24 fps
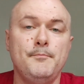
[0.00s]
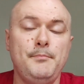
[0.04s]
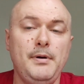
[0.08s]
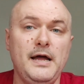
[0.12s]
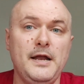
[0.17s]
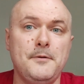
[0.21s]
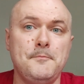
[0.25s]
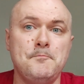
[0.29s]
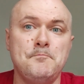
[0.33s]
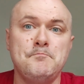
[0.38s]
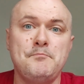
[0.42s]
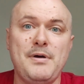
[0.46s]

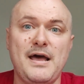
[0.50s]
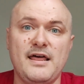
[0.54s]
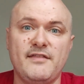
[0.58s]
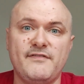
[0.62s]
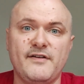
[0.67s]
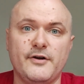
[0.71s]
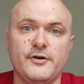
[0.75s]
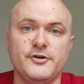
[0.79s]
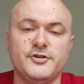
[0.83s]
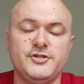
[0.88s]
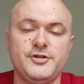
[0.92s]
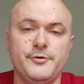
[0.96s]
But
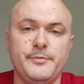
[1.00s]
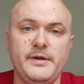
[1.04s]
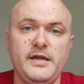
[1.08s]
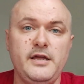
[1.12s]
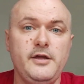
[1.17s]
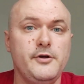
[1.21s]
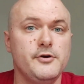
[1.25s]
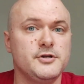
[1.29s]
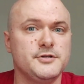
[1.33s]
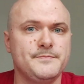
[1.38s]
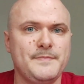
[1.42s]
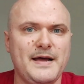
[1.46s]
Pathfinder
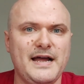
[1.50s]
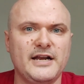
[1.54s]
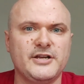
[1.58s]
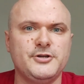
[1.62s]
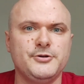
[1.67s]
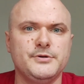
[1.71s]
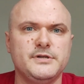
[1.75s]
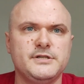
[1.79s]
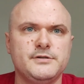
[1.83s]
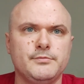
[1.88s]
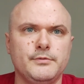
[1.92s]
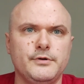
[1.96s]
2e goes back
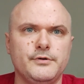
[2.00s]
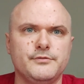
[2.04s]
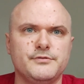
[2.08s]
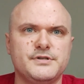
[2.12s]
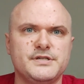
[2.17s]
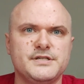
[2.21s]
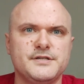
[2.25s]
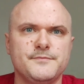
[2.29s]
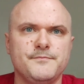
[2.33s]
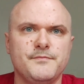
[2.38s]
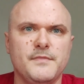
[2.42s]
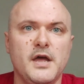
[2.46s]
to its
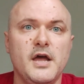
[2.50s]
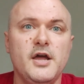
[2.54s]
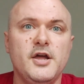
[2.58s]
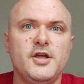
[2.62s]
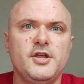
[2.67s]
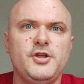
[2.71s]
roots.